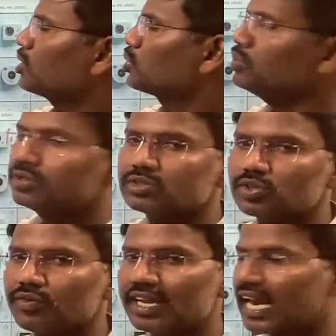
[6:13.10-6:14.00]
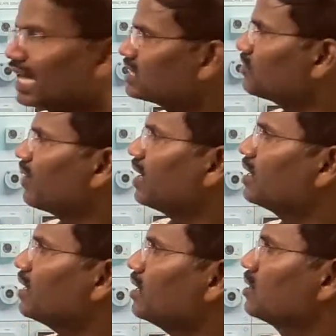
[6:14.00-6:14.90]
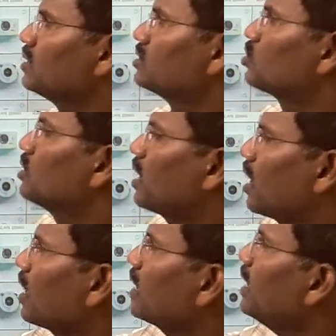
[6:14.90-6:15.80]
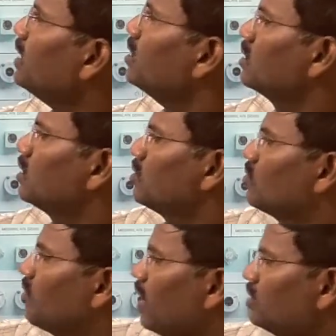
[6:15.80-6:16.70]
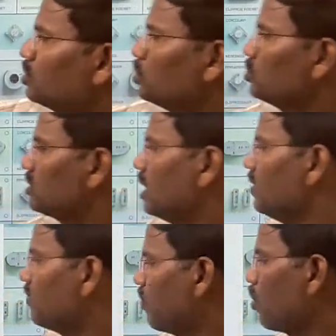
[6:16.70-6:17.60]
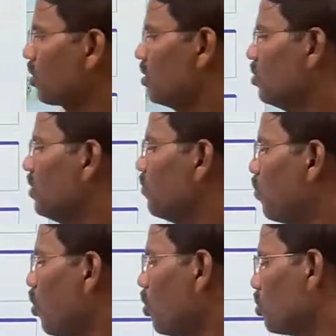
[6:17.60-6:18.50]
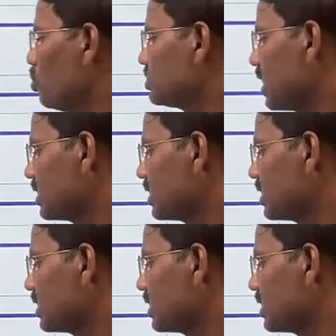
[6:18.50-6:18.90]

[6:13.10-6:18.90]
2. So we classify here. So there are again 1, 2, 3, 4. Okay, 4 rules are